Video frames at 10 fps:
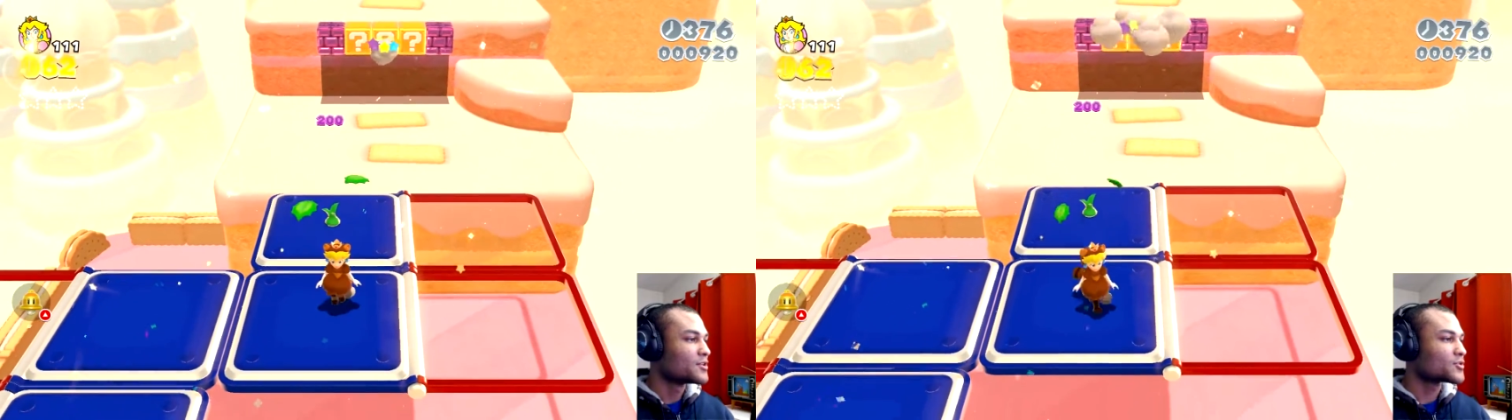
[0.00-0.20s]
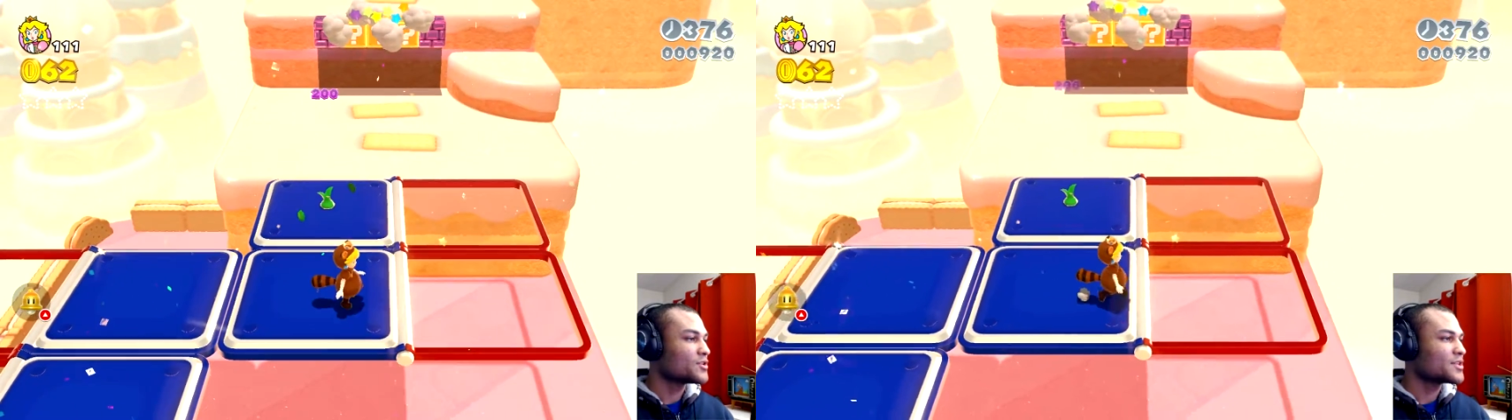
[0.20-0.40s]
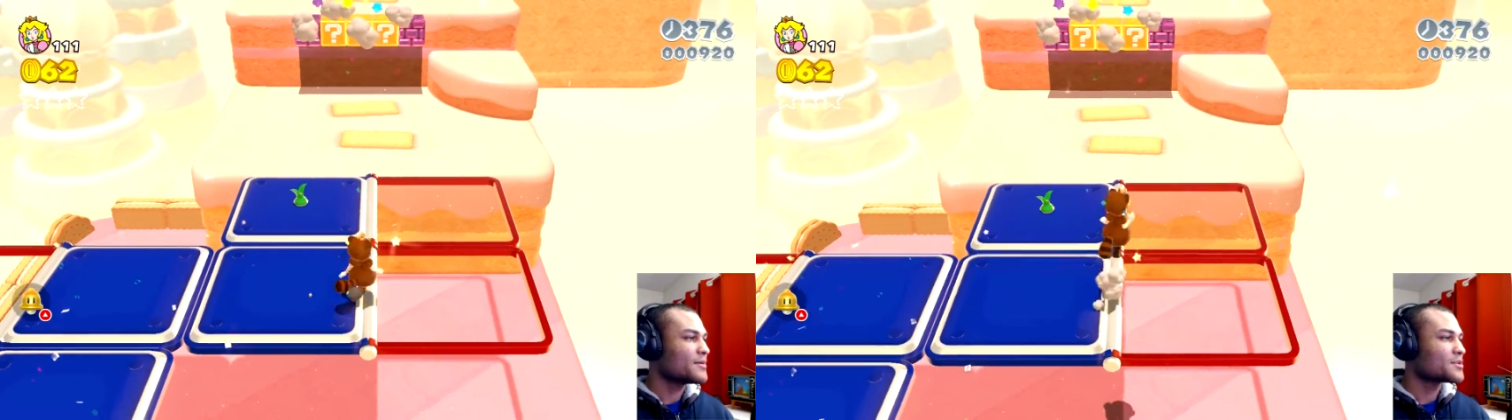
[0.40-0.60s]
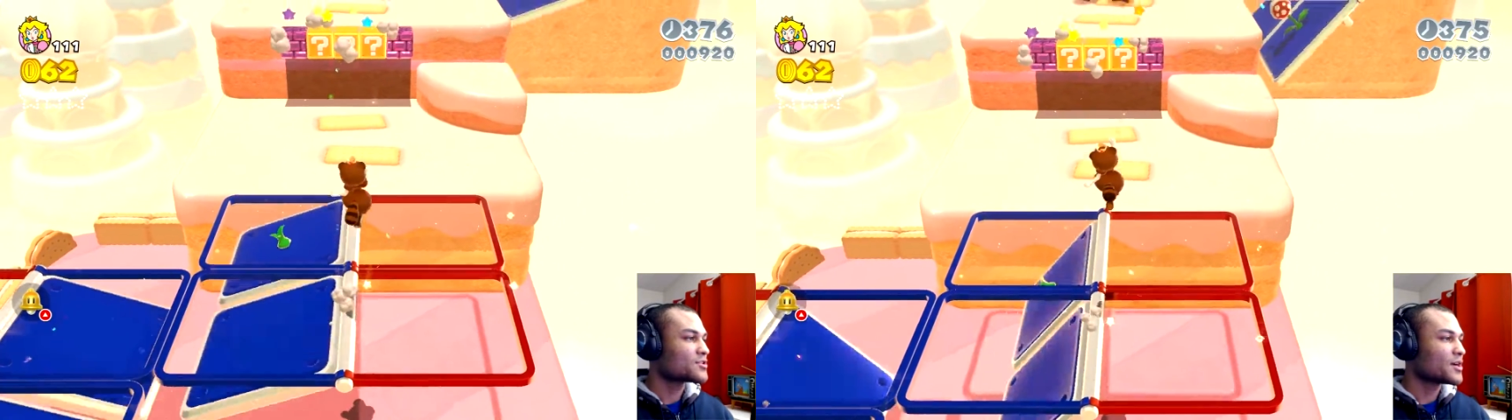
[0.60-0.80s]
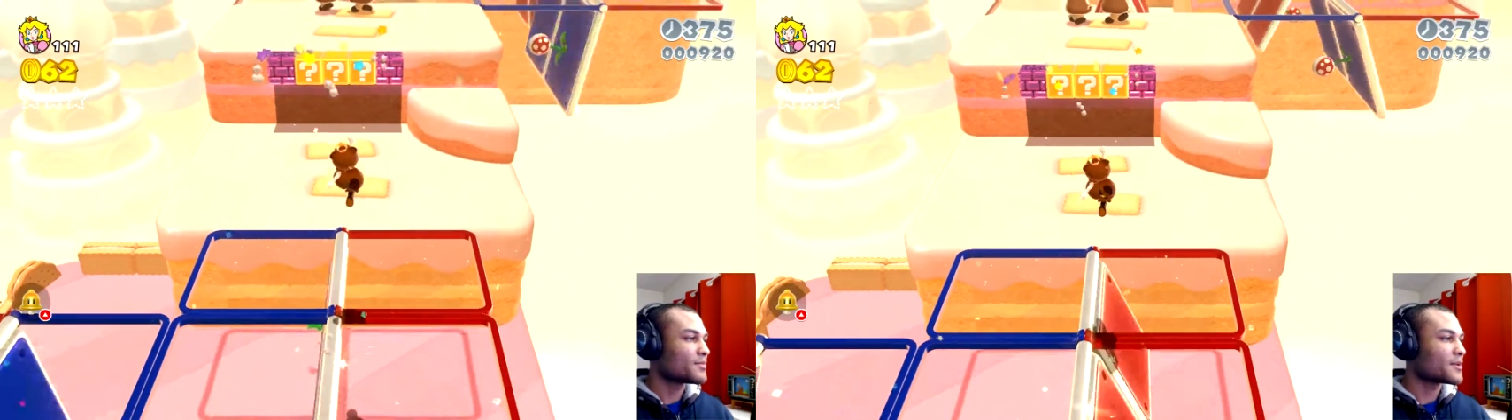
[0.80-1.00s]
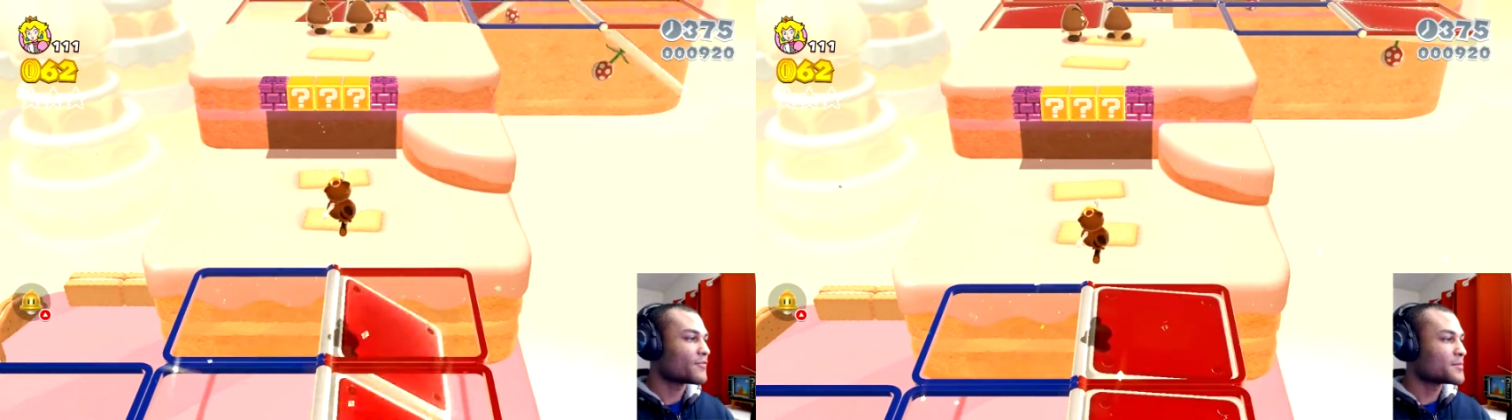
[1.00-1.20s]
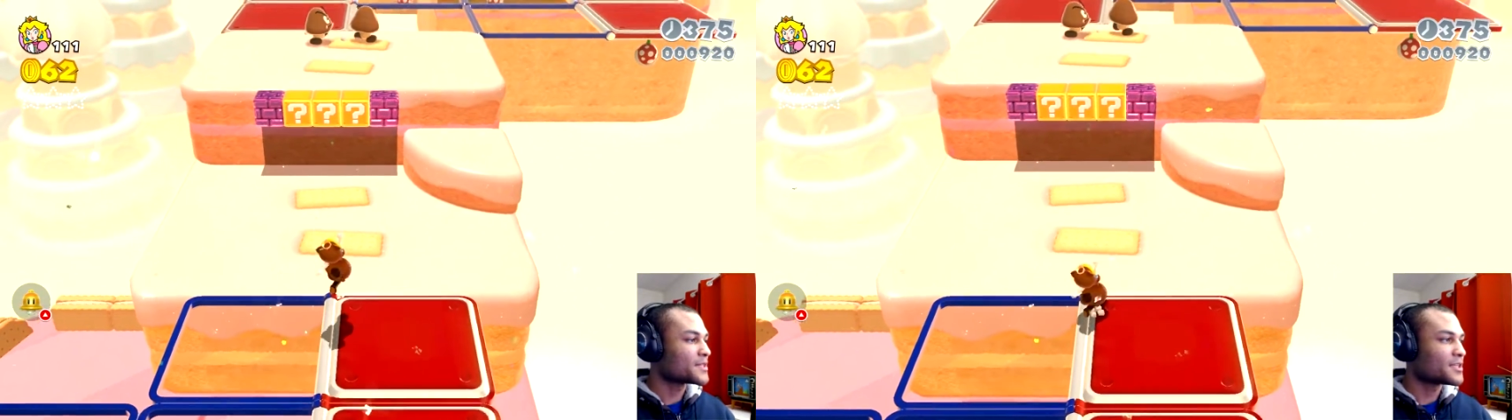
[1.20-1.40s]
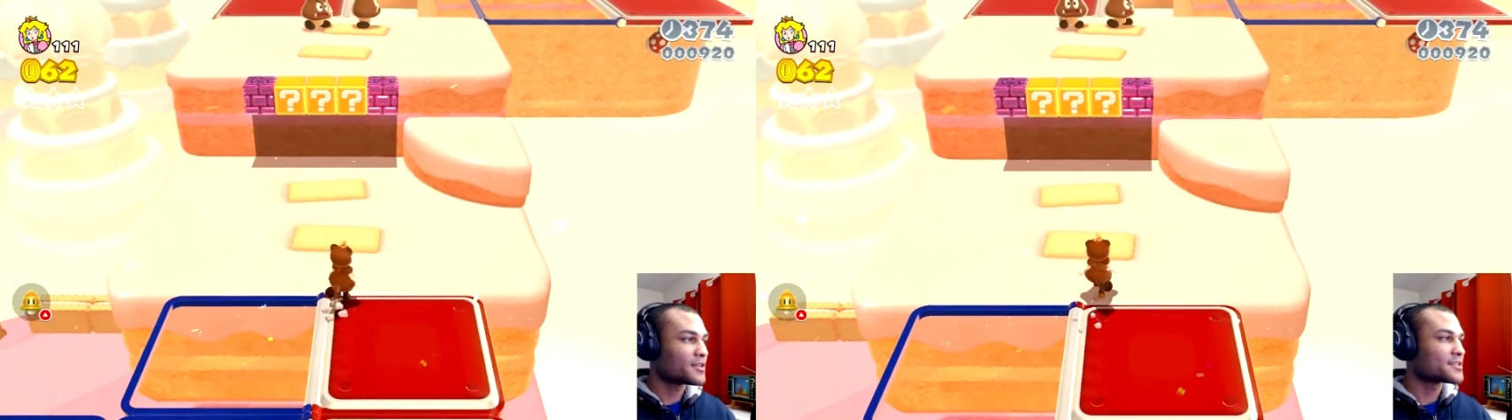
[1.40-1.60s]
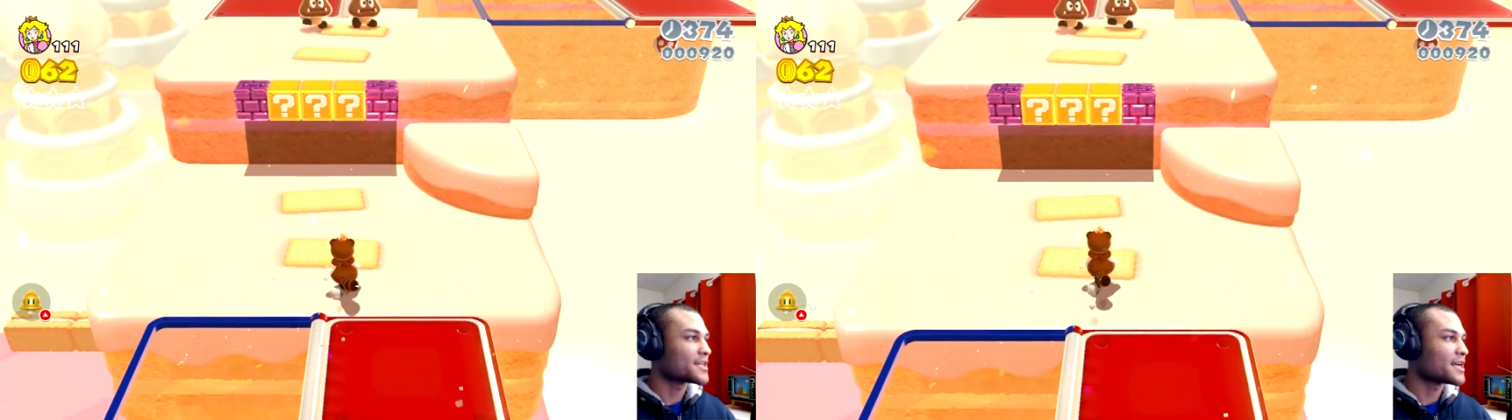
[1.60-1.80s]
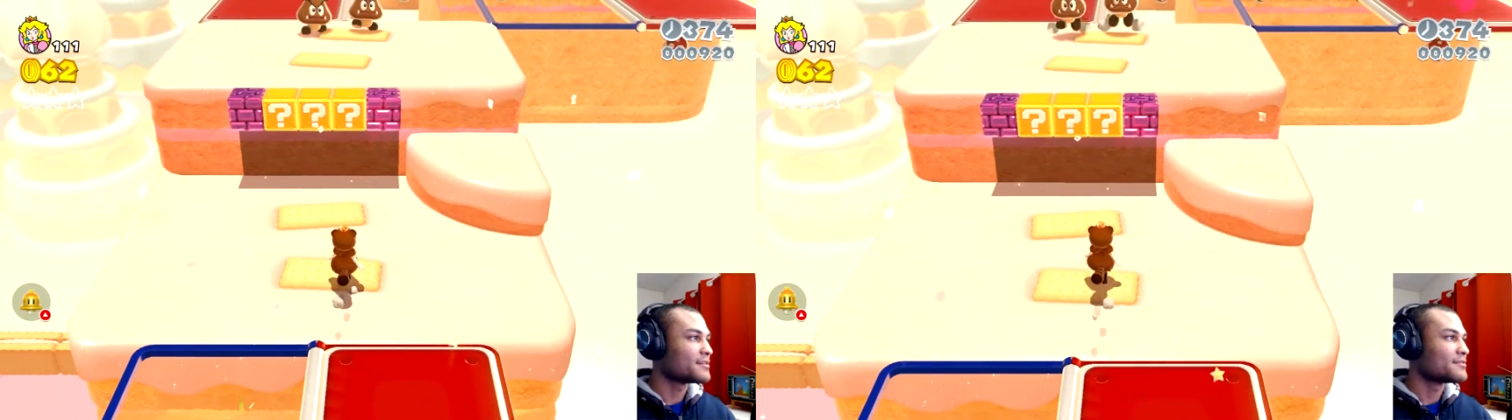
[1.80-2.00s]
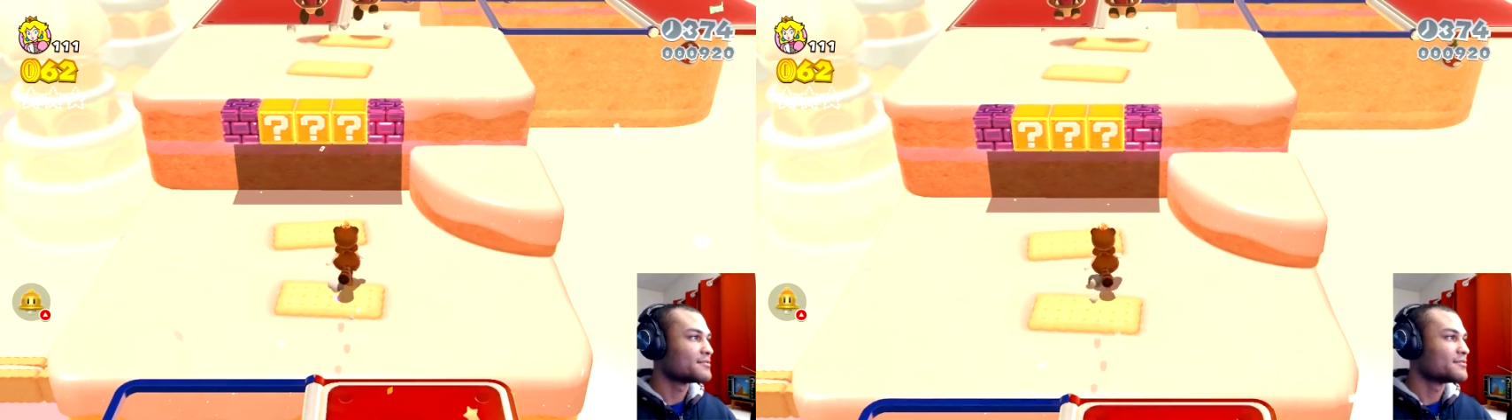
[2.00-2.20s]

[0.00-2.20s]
So each time we jump, it flips on the other side.